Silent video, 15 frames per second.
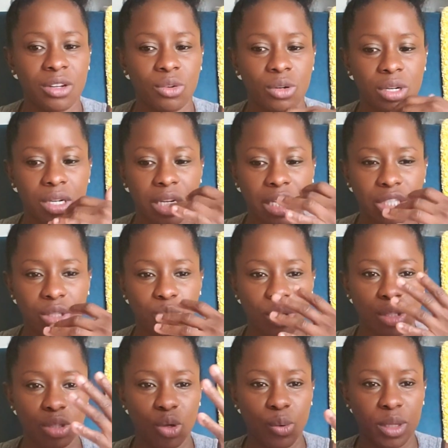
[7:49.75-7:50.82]
or I just
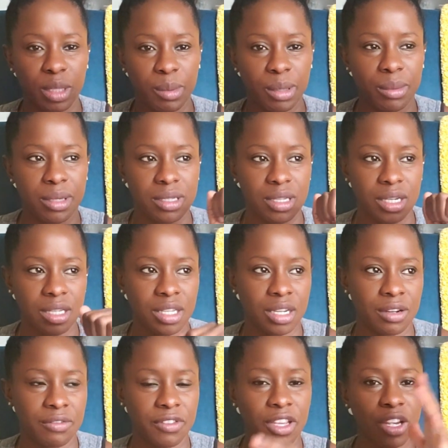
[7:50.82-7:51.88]
don't want the baby to suck
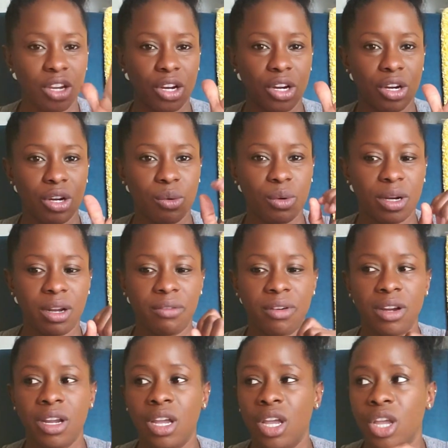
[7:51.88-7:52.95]
their finger or whatever.